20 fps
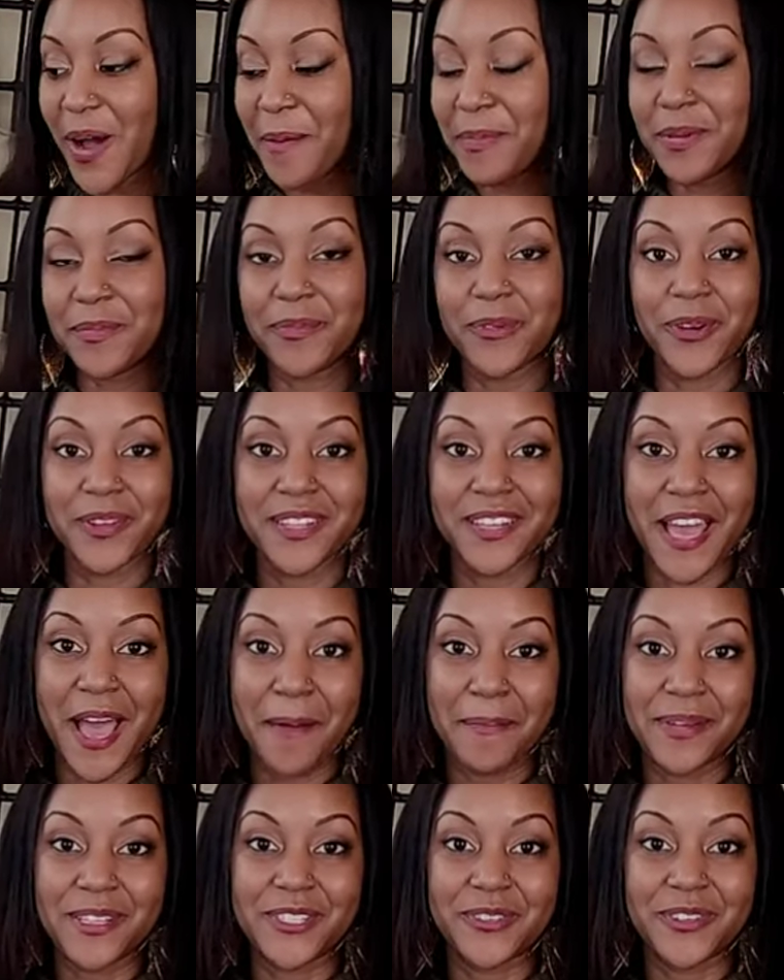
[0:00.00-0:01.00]
I'll be more than
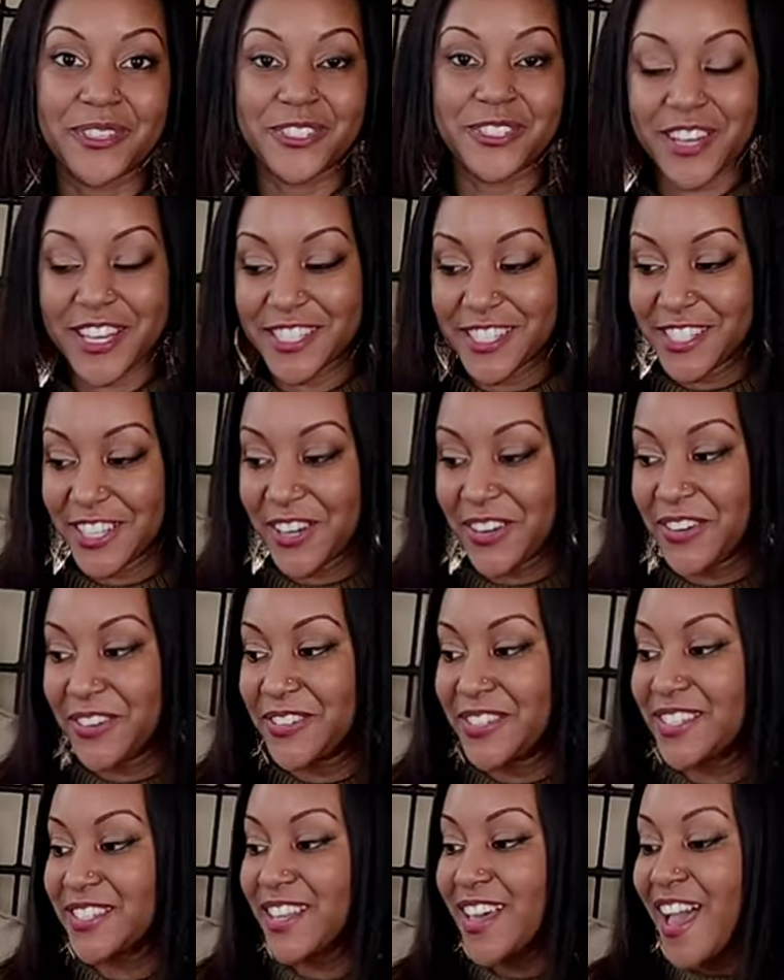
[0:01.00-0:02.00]
happy to address
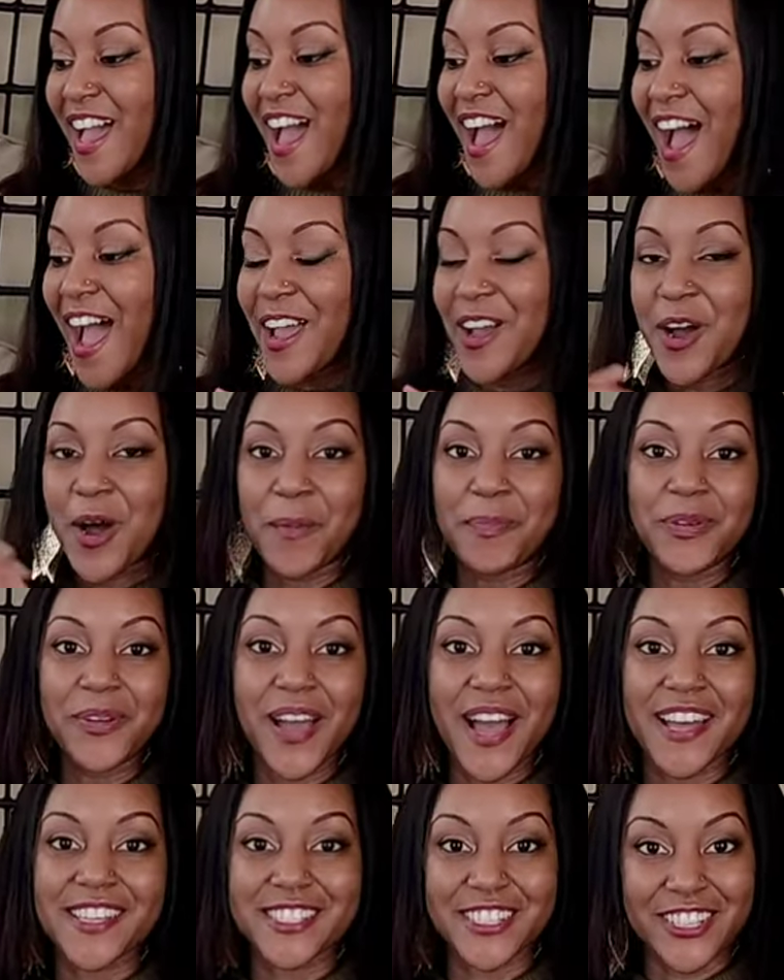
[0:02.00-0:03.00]
those. I hope you
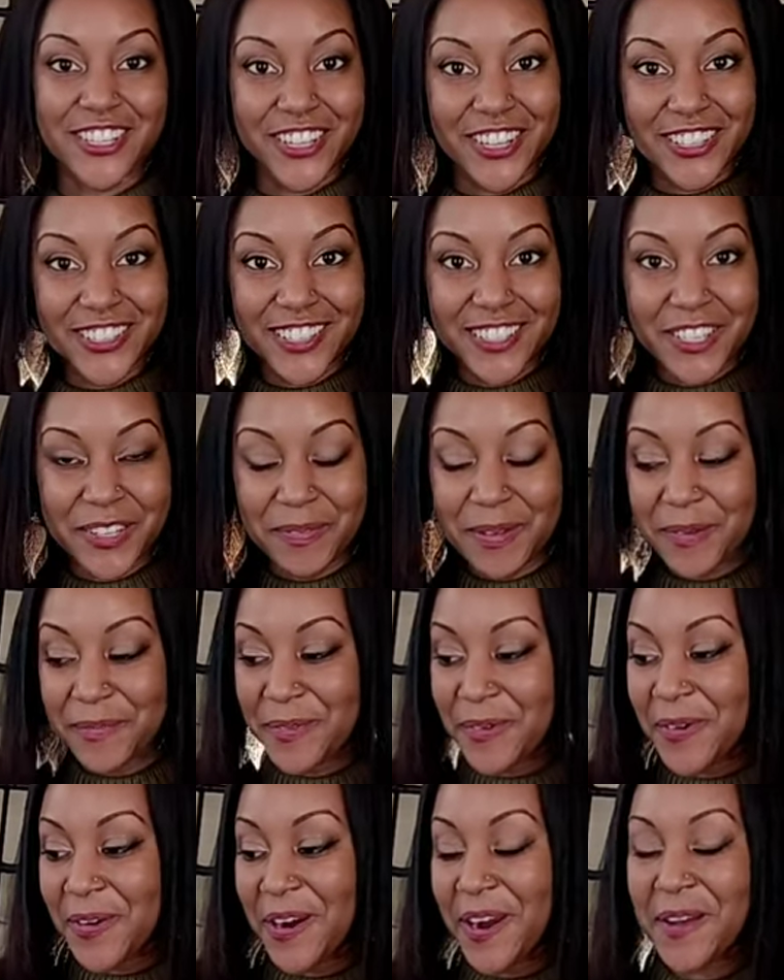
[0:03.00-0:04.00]
guys learned a little bit
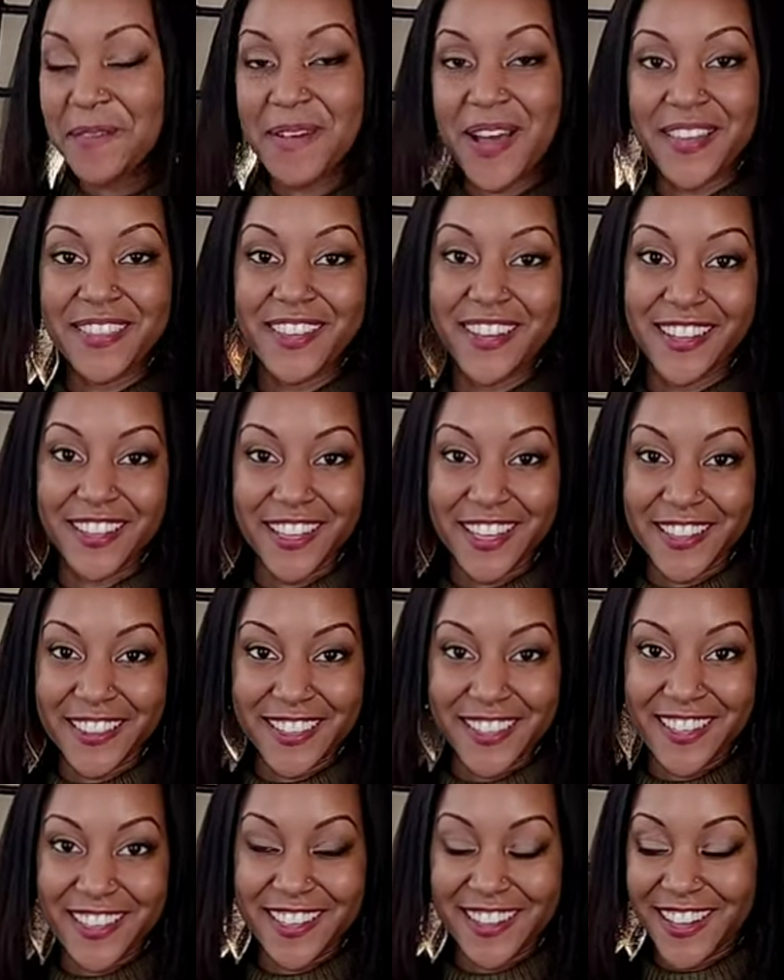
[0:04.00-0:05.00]
more about the
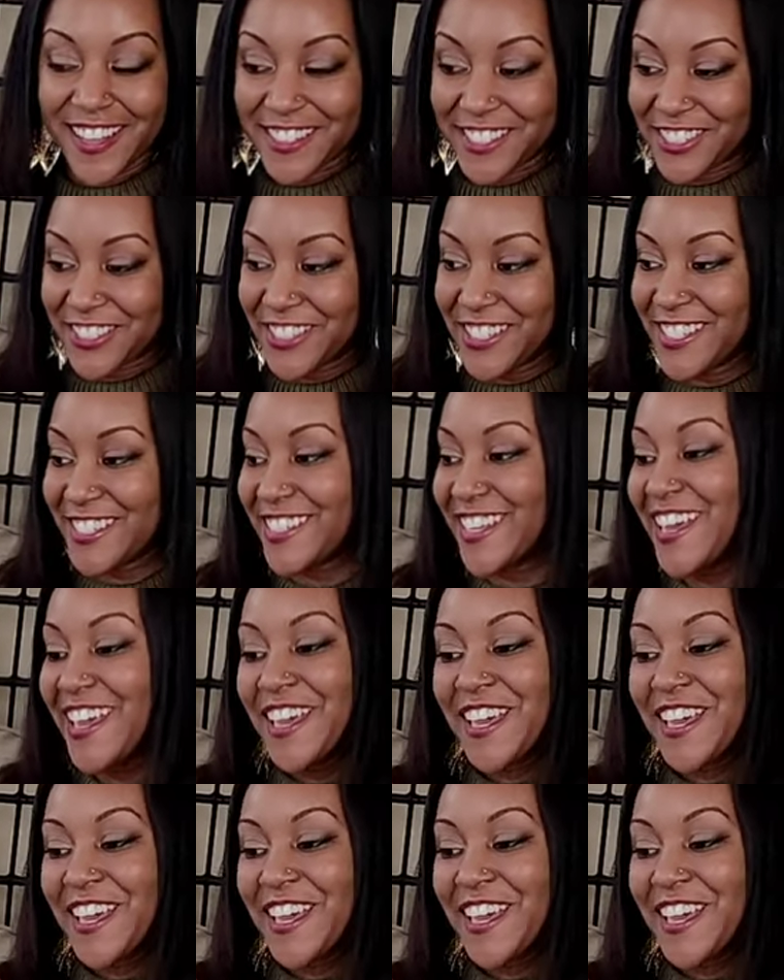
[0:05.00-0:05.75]
Calathea illustris.